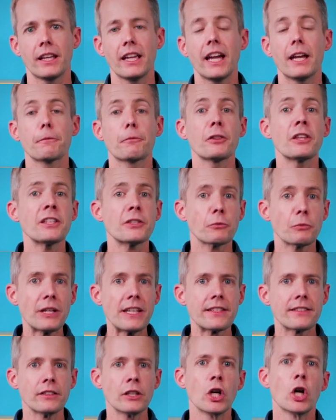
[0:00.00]
And for this
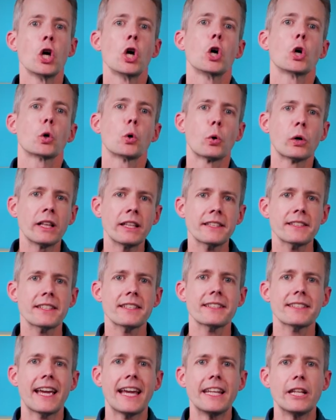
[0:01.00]
reason, Google has
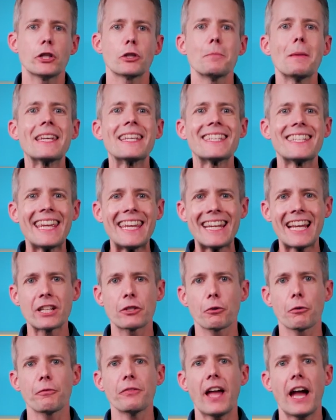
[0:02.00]
decided to make
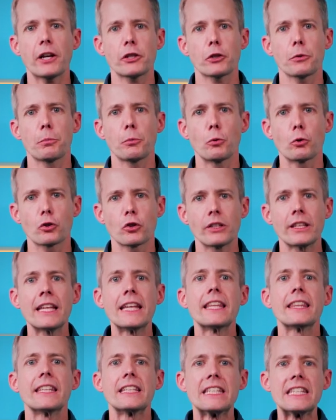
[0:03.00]
data-driven attribution
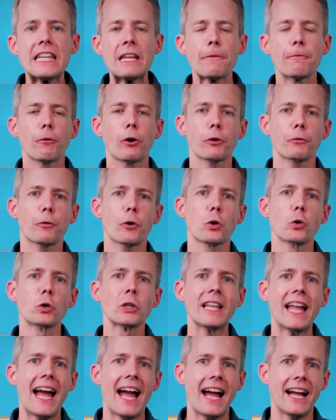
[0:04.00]
the default for
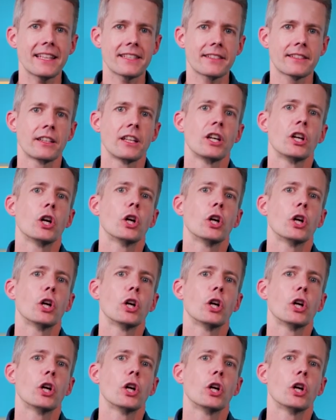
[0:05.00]
Google Ads